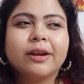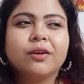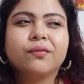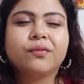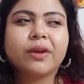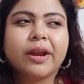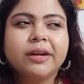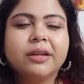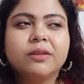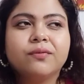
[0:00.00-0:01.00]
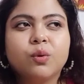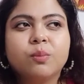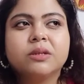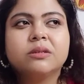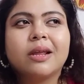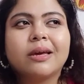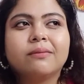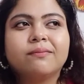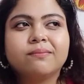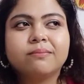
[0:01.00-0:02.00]
of tried it in the four months like
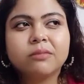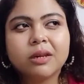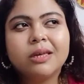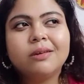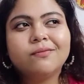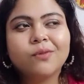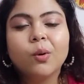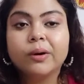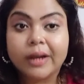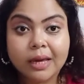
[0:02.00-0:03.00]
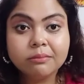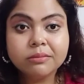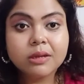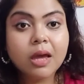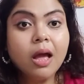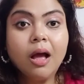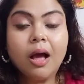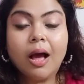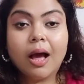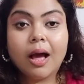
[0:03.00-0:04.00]
three, four times.
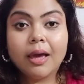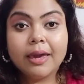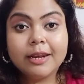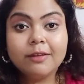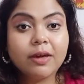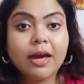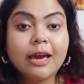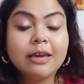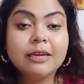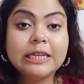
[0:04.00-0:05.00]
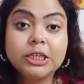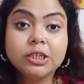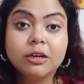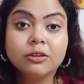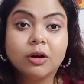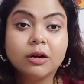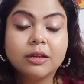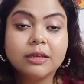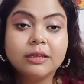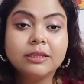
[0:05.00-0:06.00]
Anyway, I initially thought
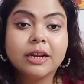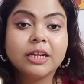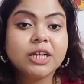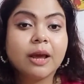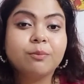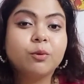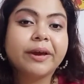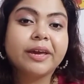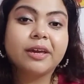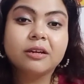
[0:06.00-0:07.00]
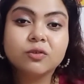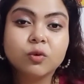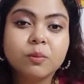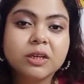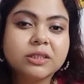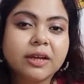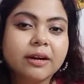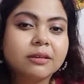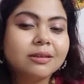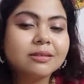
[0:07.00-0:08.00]
either I shampoo my hair so much
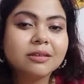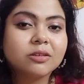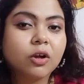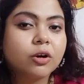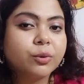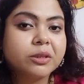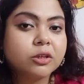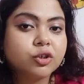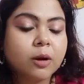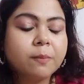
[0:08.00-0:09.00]
that this is not doing the job.